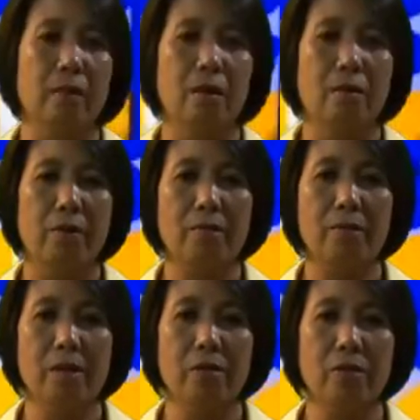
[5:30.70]
From the
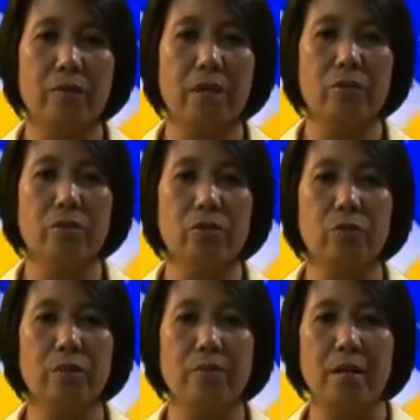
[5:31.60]
illustrations
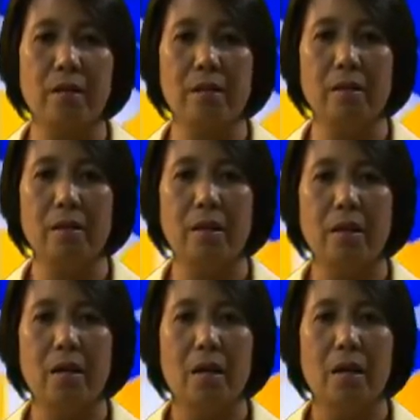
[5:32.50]
we made,
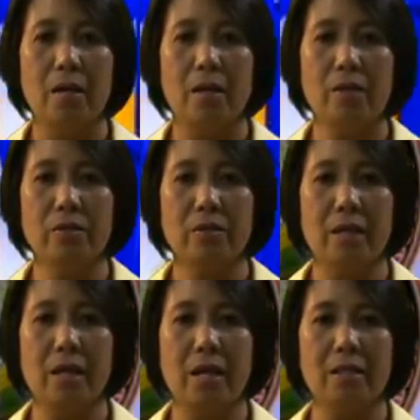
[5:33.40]
can you
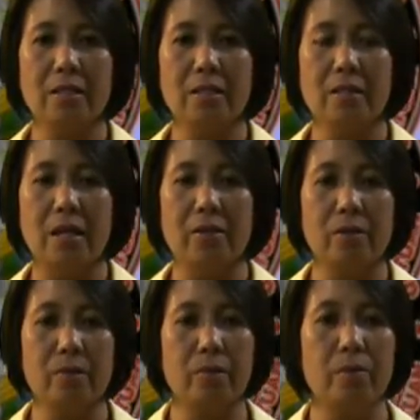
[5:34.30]
tell us the title
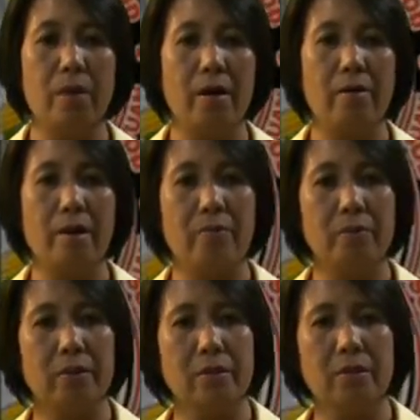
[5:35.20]
of the bar
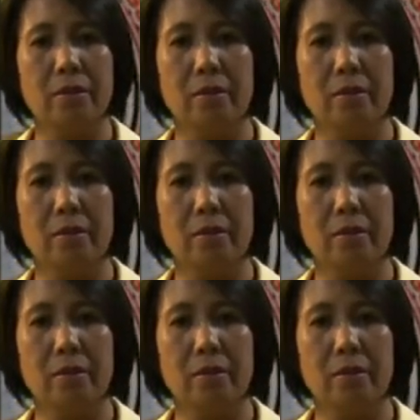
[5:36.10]
graphs?